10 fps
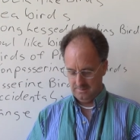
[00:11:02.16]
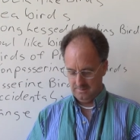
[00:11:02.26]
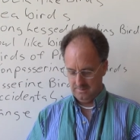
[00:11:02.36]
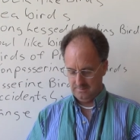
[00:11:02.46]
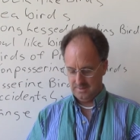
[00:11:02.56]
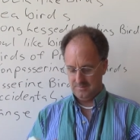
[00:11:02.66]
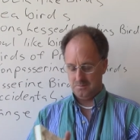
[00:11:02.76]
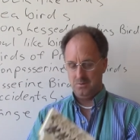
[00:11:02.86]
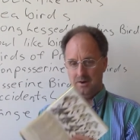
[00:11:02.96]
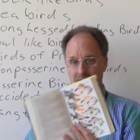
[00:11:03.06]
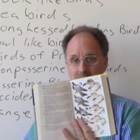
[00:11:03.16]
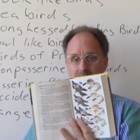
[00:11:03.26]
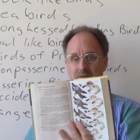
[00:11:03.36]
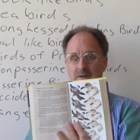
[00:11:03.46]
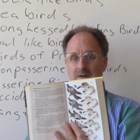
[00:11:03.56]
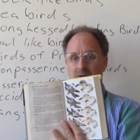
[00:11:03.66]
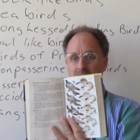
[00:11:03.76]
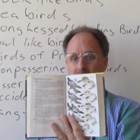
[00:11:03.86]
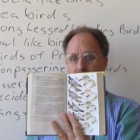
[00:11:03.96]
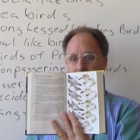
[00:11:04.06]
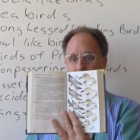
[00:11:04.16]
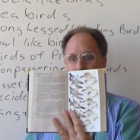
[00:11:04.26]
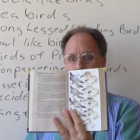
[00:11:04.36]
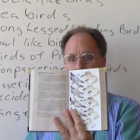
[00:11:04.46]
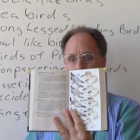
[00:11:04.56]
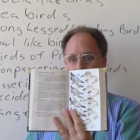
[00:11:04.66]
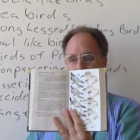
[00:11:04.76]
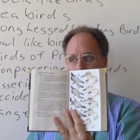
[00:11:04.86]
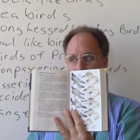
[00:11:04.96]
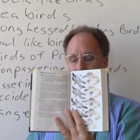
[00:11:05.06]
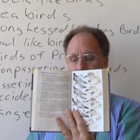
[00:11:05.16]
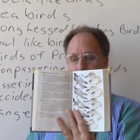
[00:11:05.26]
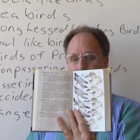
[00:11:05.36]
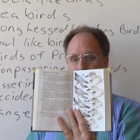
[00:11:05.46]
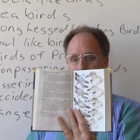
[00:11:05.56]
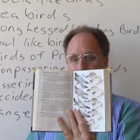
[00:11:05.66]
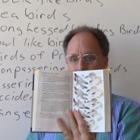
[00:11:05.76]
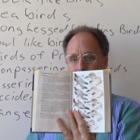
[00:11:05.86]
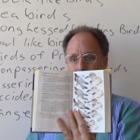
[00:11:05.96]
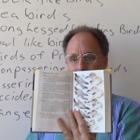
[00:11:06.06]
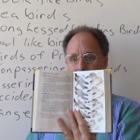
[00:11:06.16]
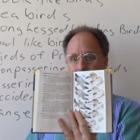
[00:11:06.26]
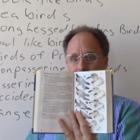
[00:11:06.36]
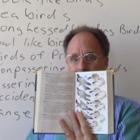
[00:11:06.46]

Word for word: There's kind of a brownish gull. I've seen them up in New England,